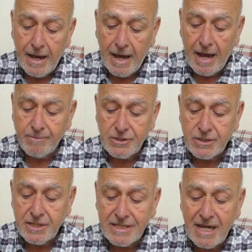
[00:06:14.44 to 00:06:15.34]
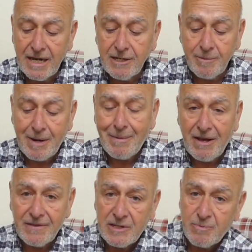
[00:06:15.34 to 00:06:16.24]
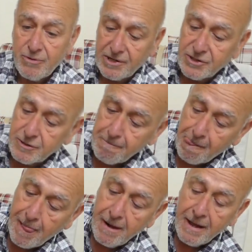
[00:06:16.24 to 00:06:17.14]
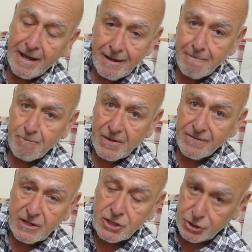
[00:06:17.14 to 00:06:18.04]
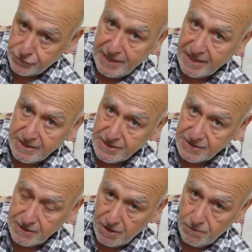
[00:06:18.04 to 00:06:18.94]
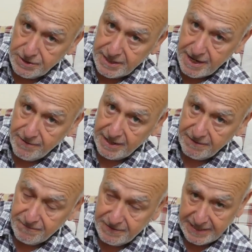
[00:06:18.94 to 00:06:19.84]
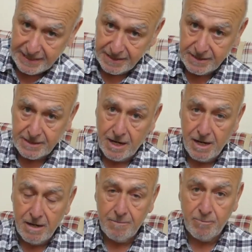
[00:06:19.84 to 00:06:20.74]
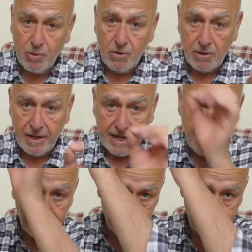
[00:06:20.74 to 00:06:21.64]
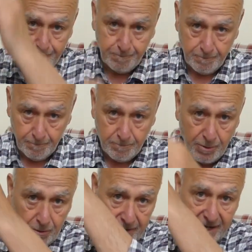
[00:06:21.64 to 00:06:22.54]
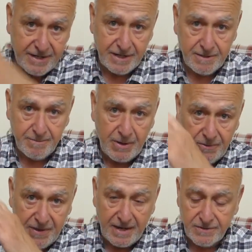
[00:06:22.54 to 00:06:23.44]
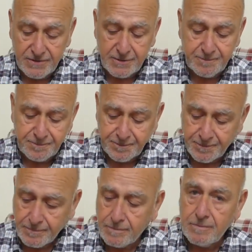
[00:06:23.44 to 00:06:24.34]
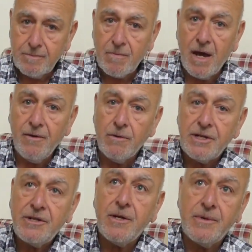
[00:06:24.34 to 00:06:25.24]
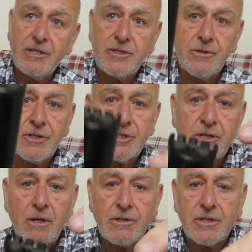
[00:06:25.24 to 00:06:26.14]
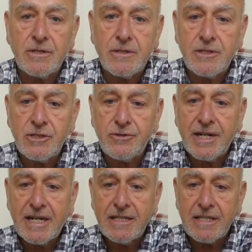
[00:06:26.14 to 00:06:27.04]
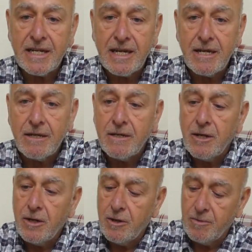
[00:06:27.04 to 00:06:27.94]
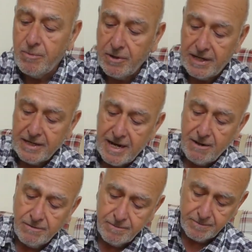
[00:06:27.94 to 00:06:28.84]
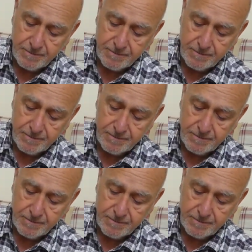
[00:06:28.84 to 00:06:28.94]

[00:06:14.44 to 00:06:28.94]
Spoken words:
I'm just going to say a little bit about this bridge. The strings ordinarily for these are ball-ended both ends, and all you do is you slot the string into here, pull it down